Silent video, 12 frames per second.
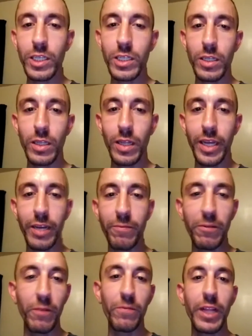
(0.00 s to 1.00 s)
like if
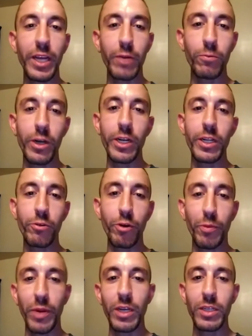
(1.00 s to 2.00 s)
I feel like running 3
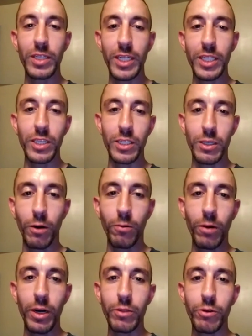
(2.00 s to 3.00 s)
miles, I just start
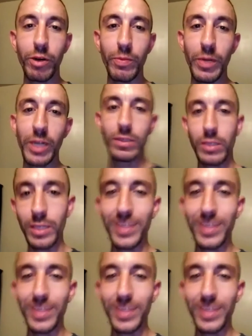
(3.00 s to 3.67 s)
running 3 miles. You know?